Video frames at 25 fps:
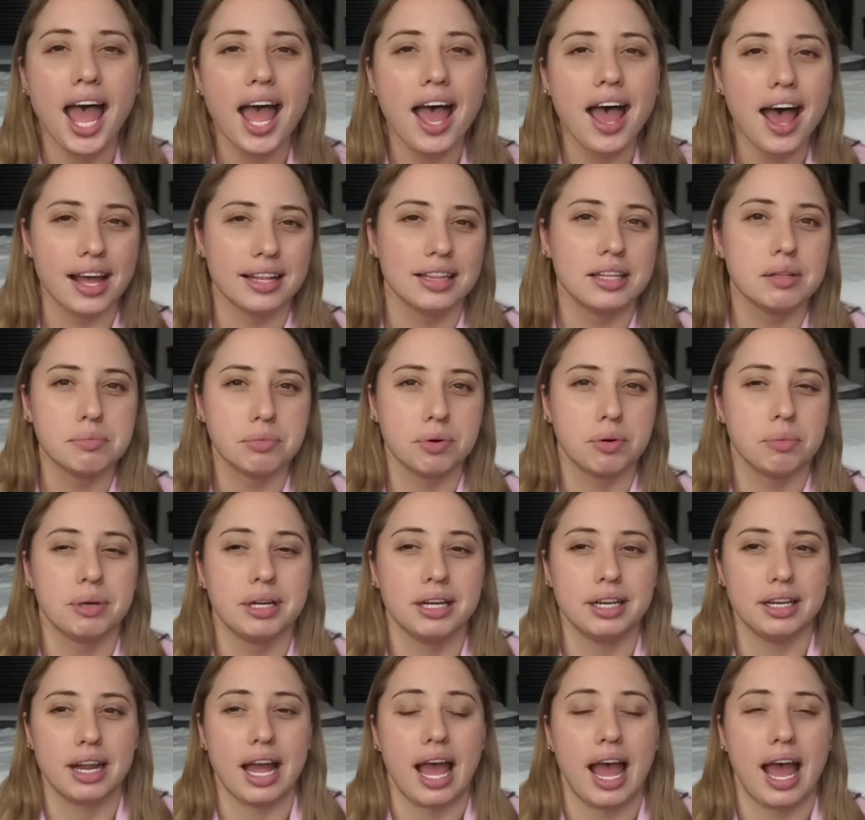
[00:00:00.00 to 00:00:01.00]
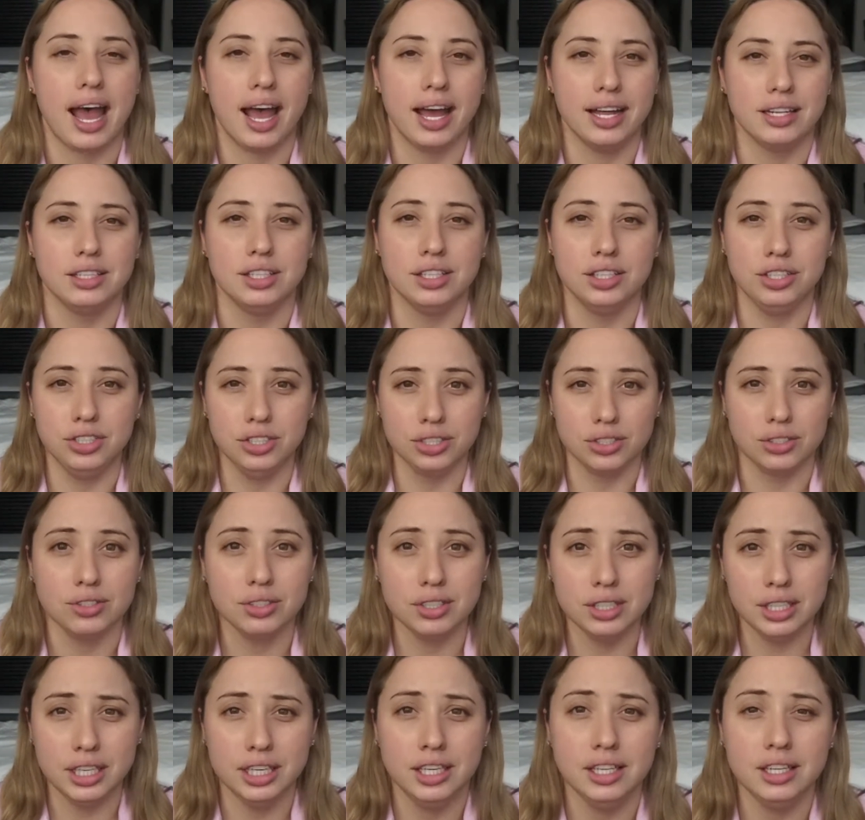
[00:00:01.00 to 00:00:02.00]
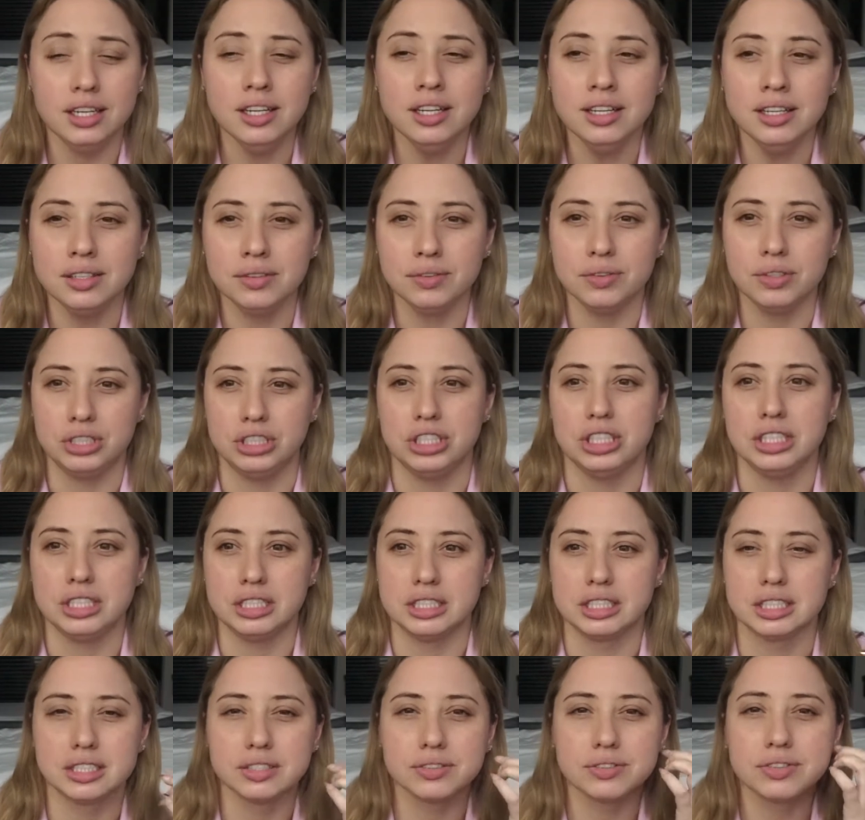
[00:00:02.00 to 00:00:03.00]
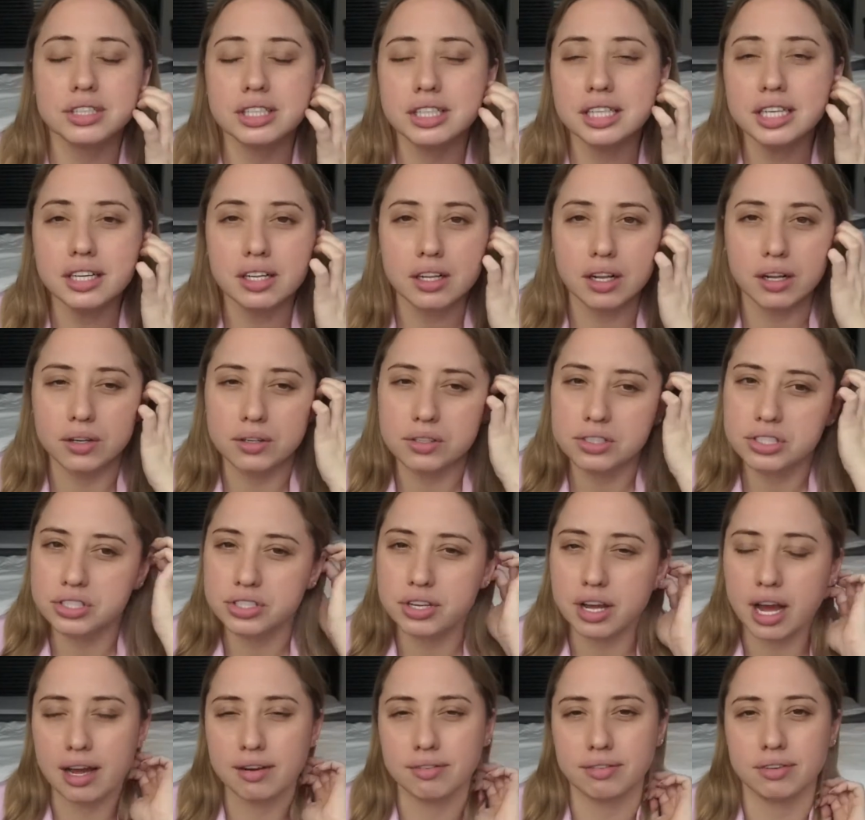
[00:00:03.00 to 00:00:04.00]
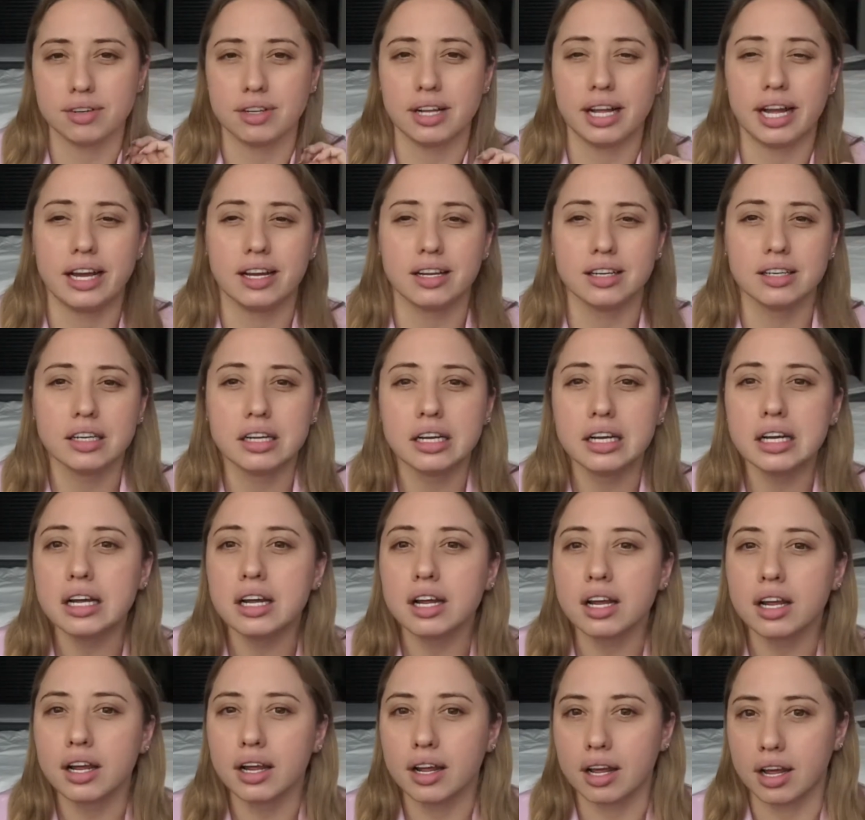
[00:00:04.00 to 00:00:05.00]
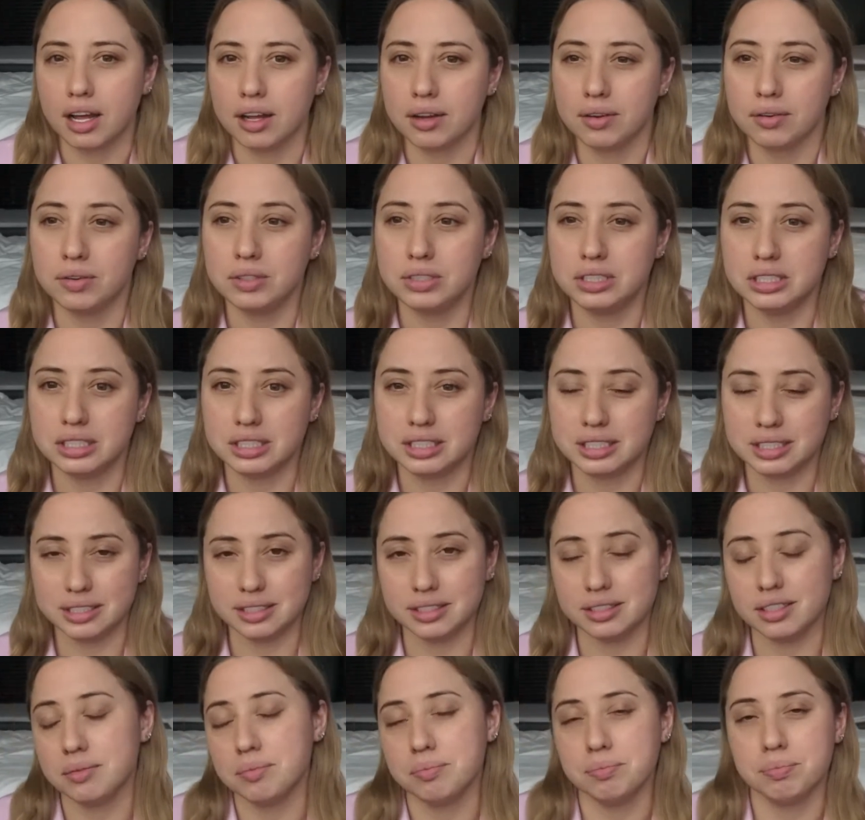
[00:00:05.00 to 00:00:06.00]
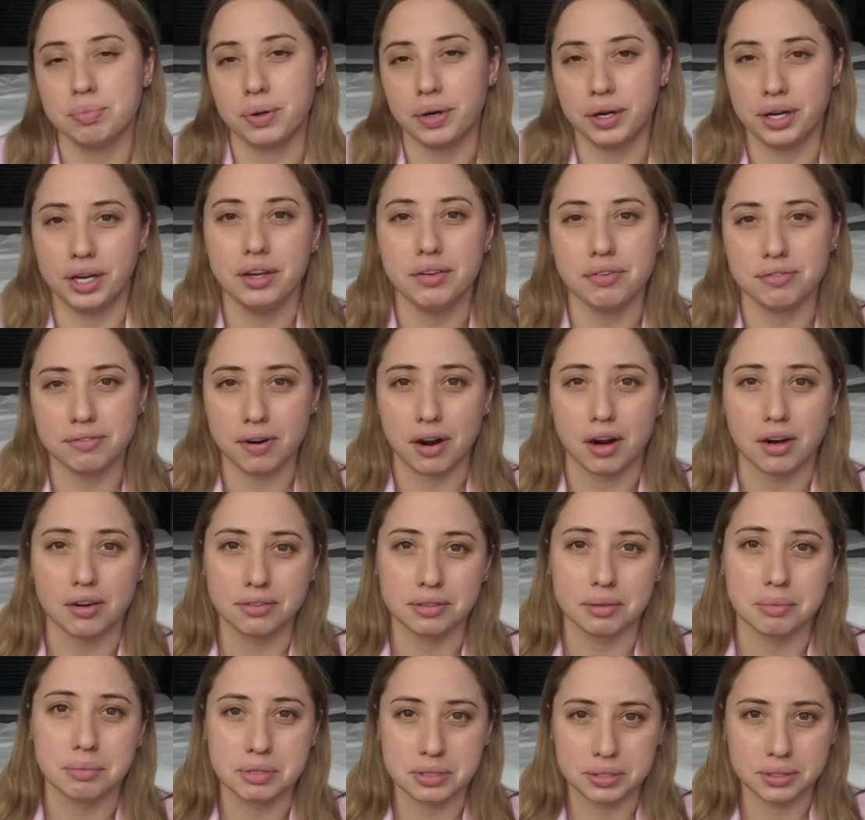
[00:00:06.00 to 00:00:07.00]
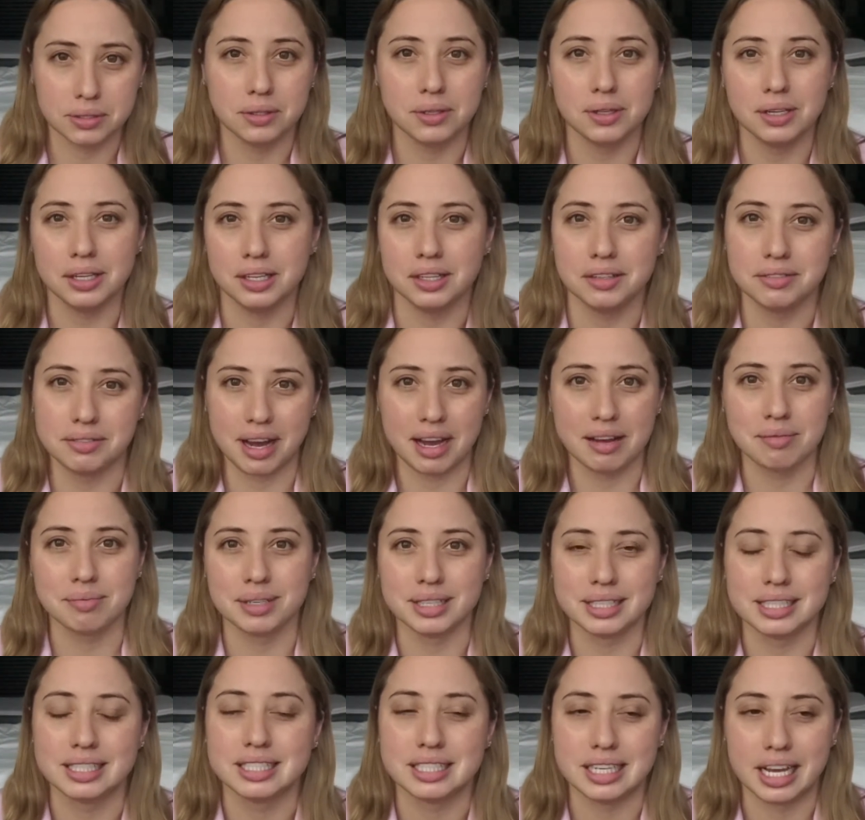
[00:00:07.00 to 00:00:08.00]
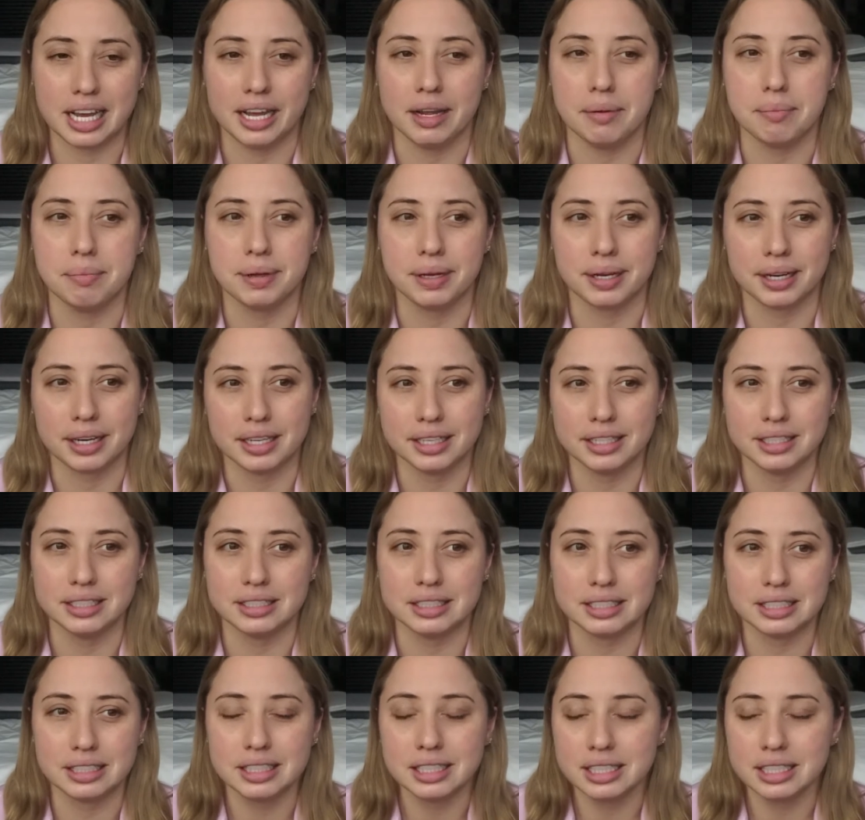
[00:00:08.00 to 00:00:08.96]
At the moment at Yogin, which is really close to Everland, which is pretty far from Seoul if I must say, because